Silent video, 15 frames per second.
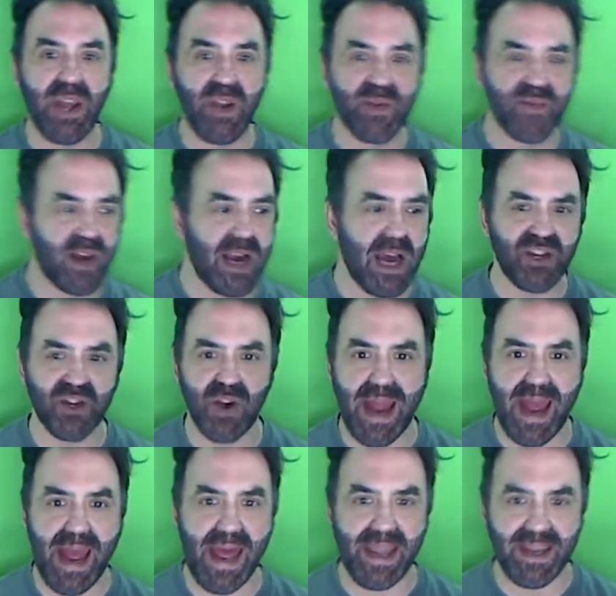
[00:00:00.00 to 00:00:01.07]
you forgot your
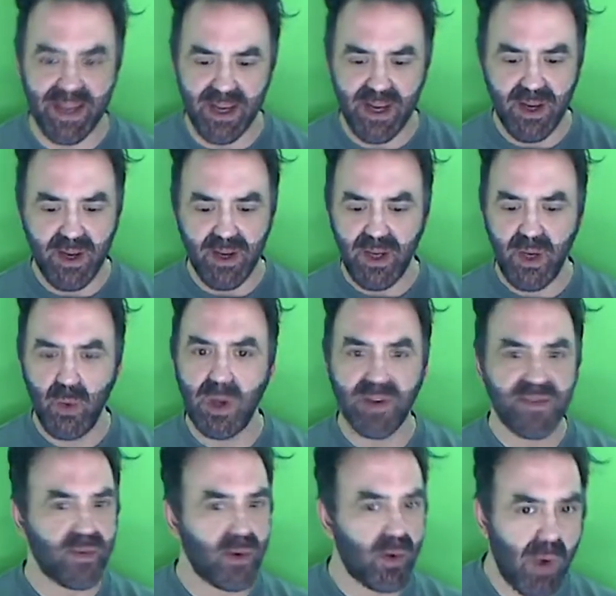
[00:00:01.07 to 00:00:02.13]
hat. You went
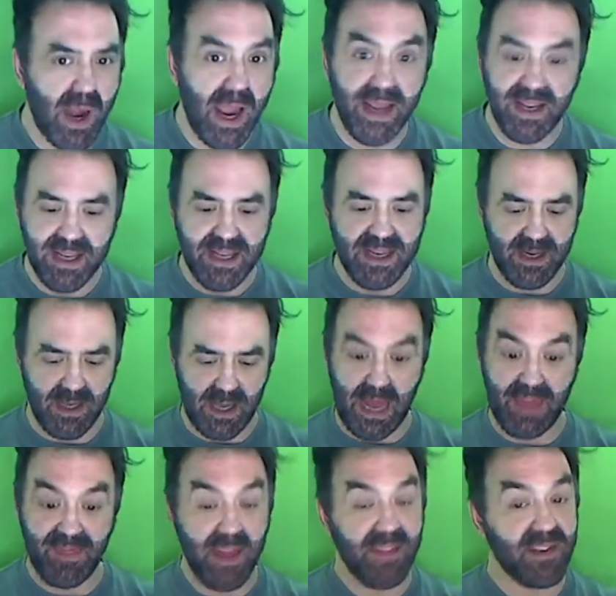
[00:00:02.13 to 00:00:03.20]
for a ride. I
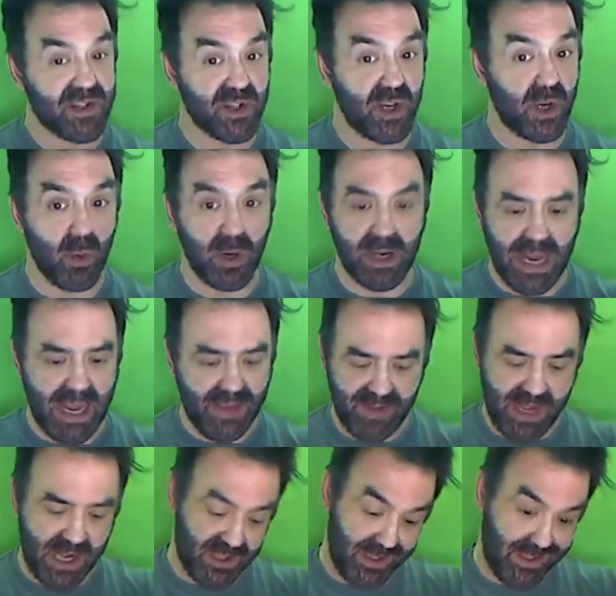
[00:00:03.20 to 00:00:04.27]
think this is going to work. I haven't
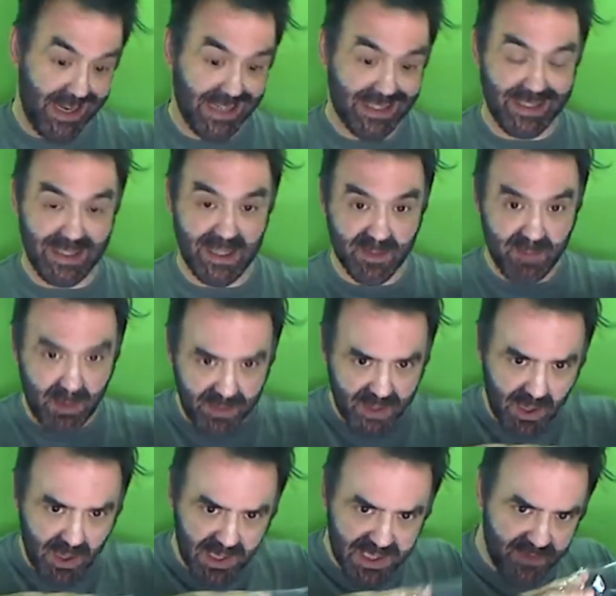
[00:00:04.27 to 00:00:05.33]
actually tested this, but
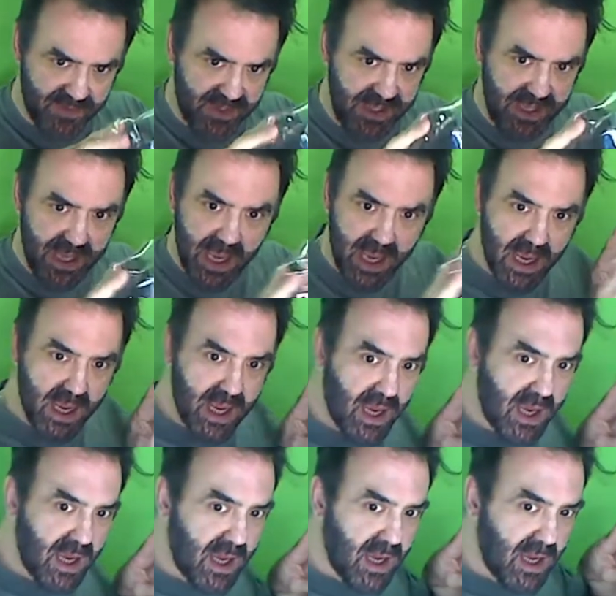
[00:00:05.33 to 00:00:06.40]
because of the
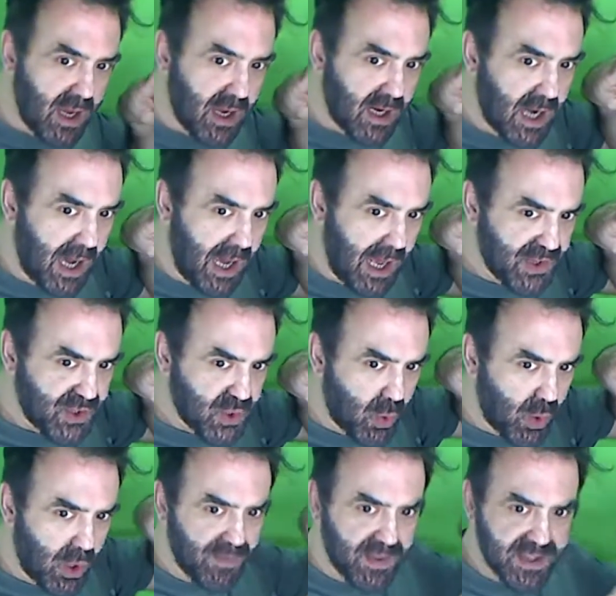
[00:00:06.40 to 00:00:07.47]
contour
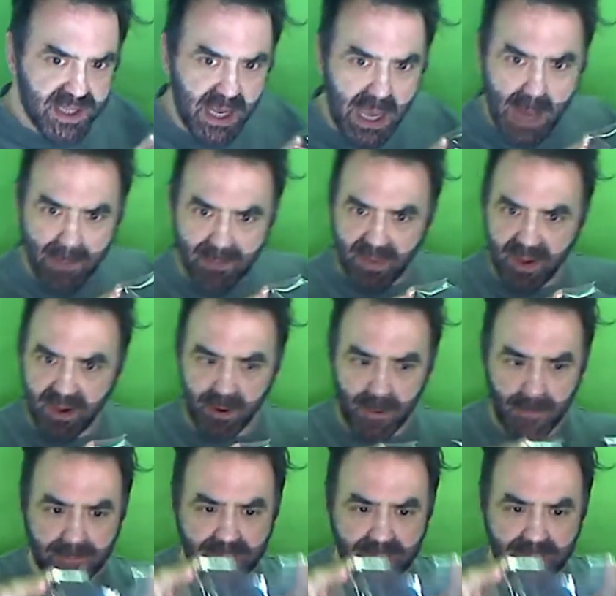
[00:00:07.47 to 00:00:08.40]
on the top there,